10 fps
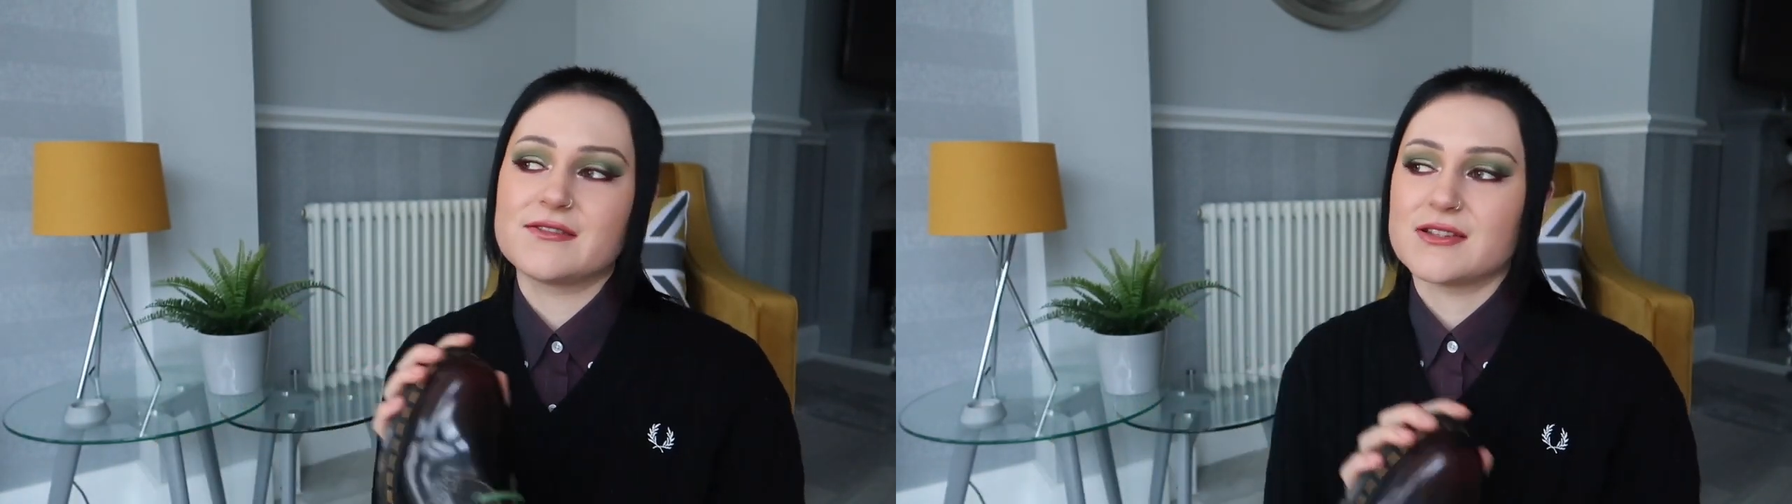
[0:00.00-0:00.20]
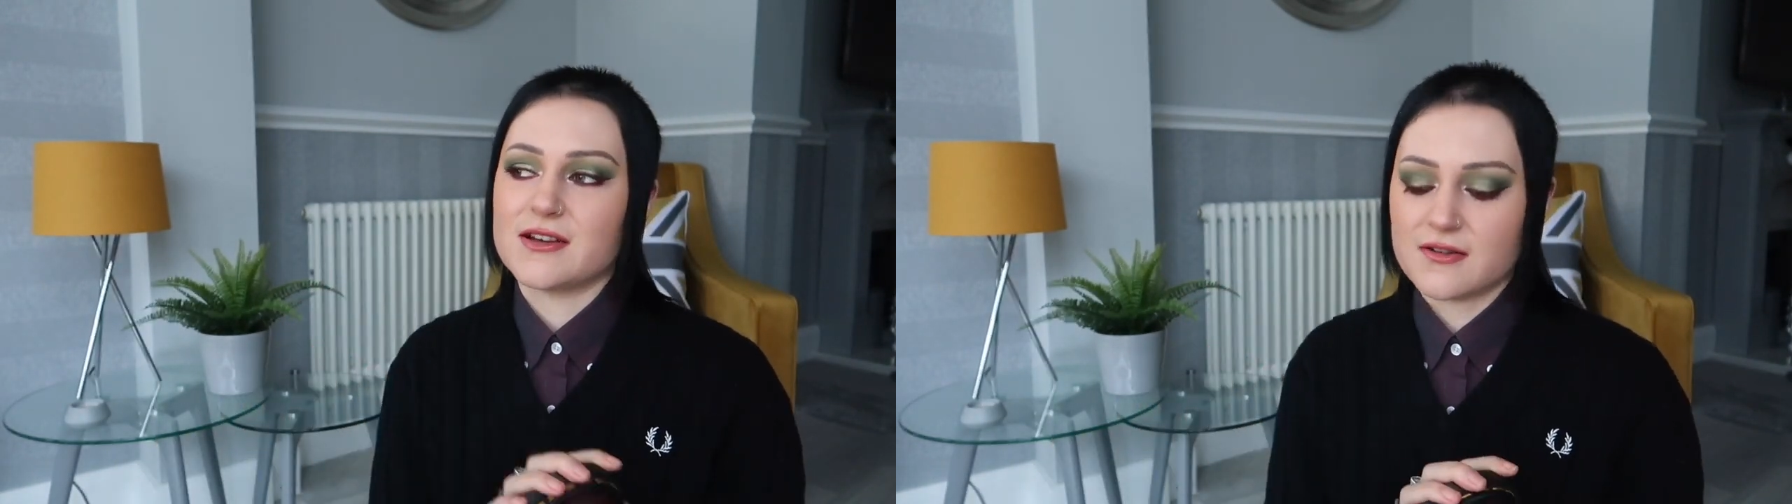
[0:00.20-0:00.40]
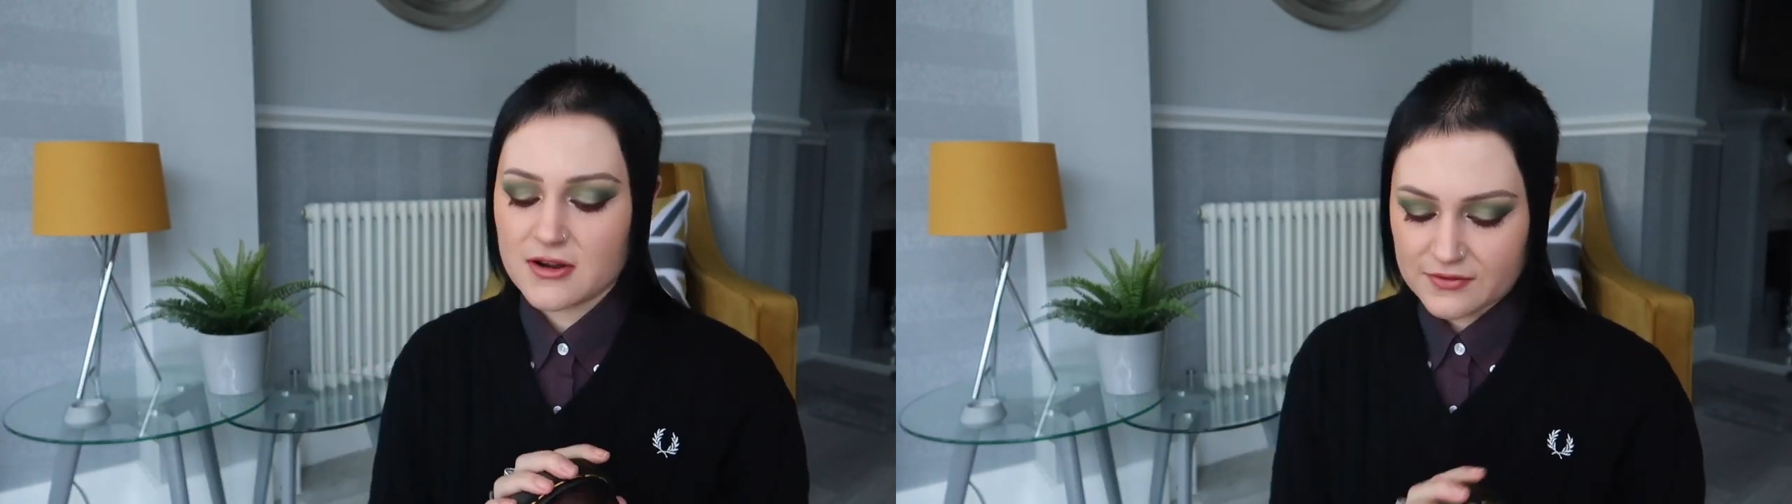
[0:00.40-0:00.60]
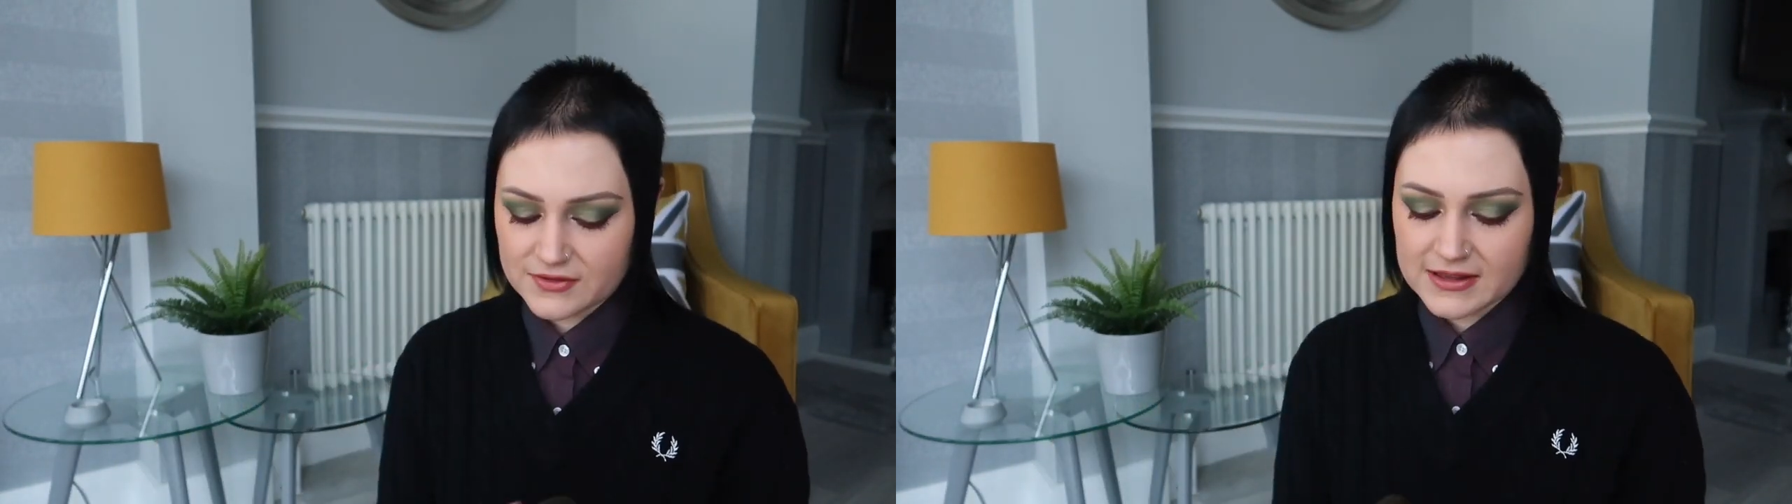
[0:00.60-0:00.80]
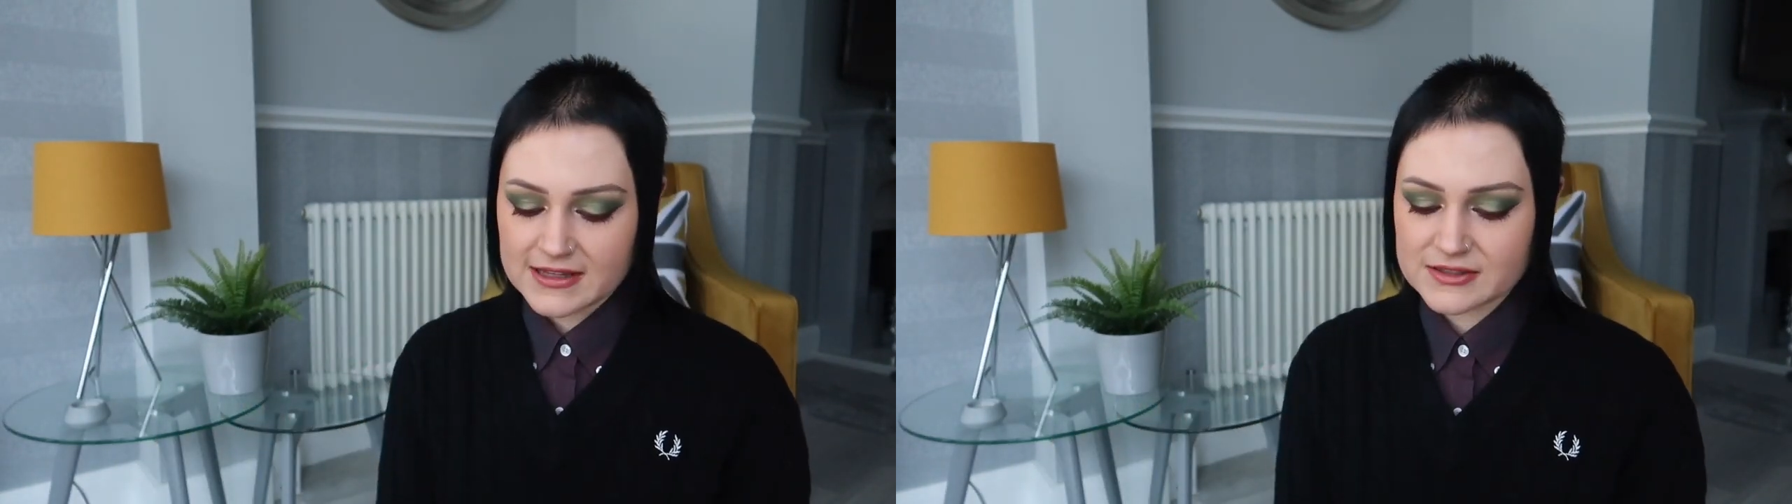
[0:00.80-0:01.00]
so
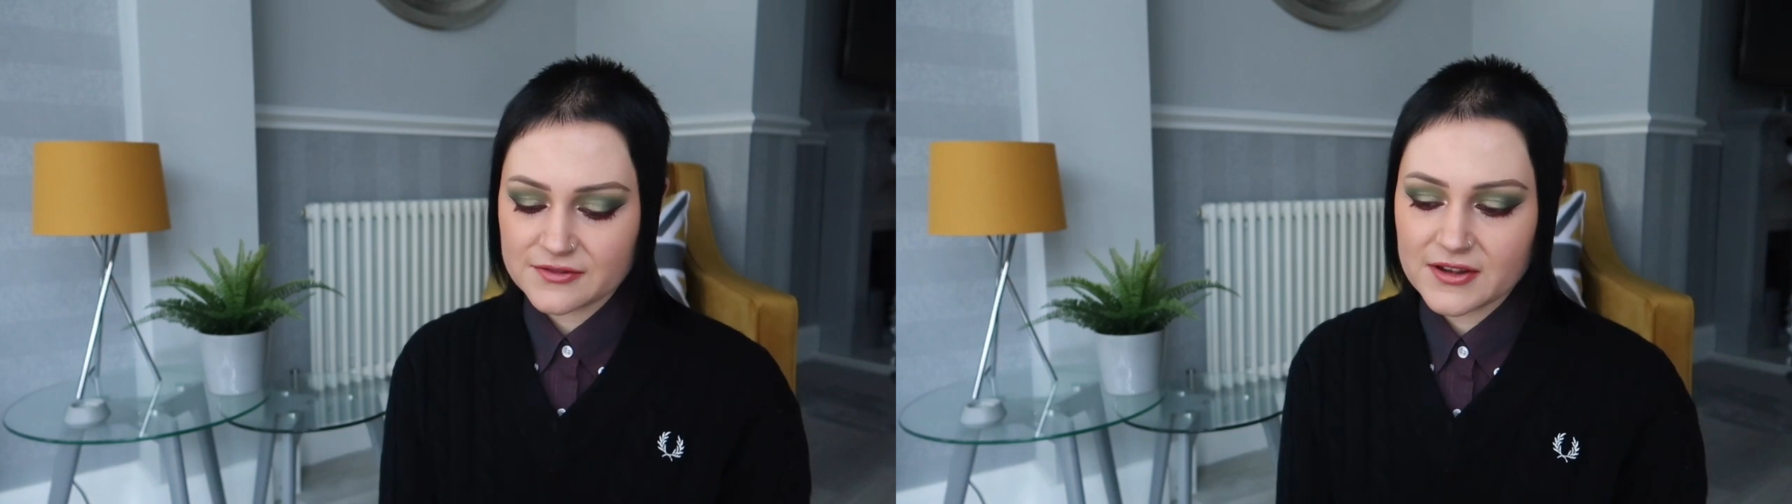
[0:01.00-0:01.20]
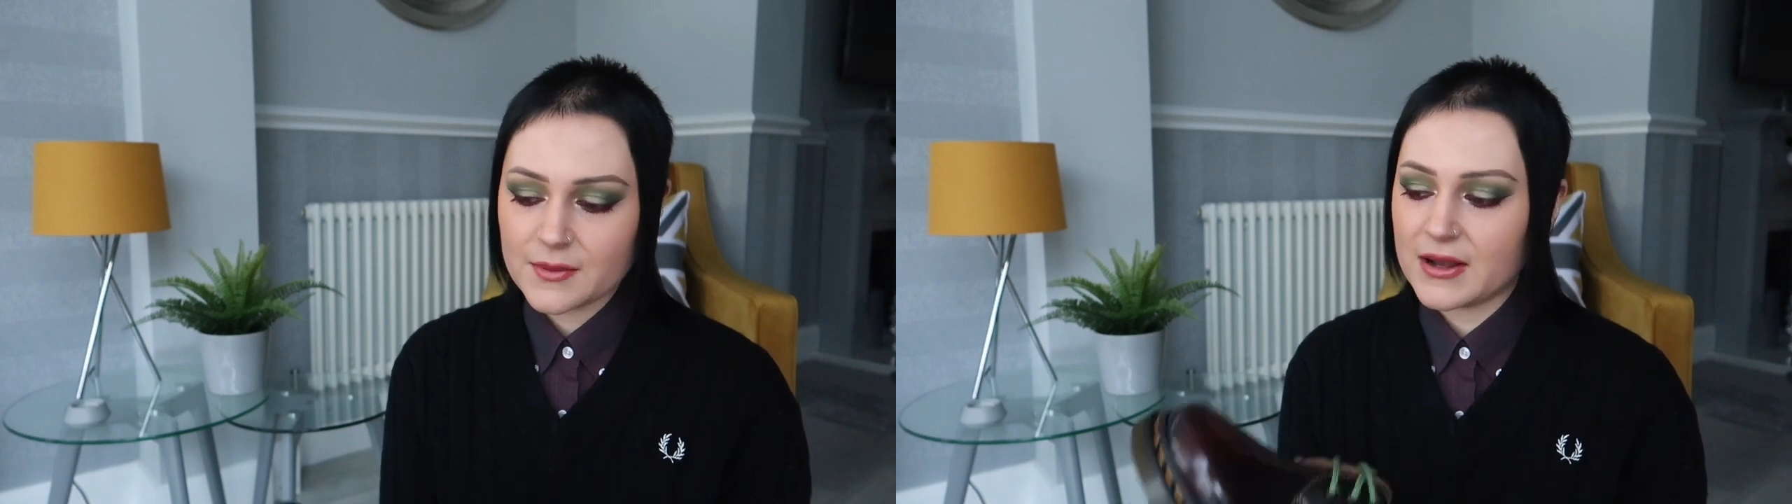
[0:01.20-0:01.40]
hopefully these will fit,